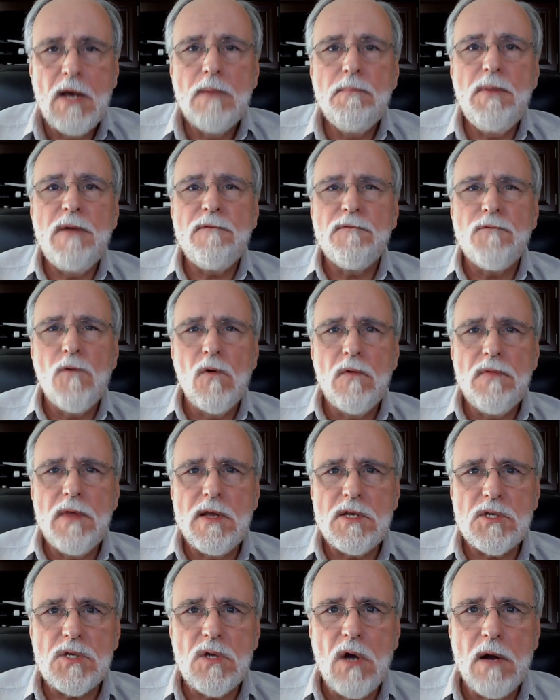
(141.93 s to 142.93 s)
before
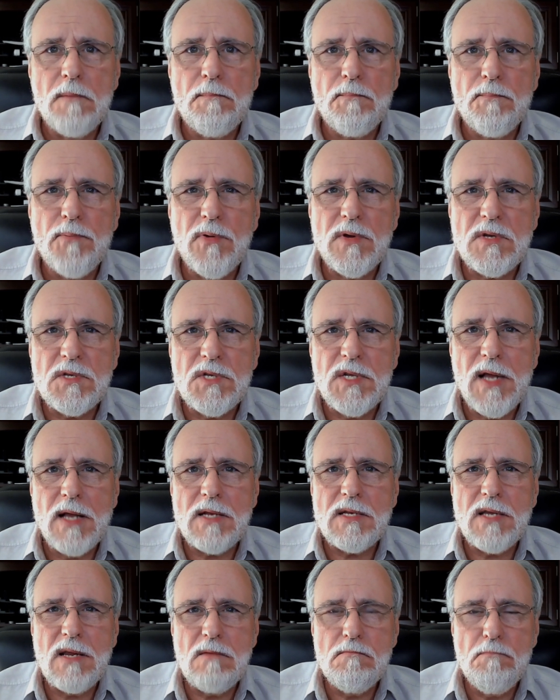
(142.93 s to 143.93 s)
they start
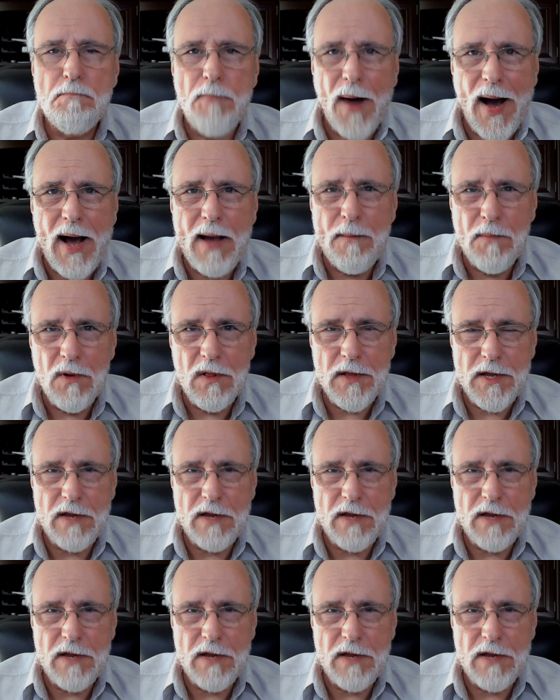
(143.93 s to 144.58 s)
presenting Bible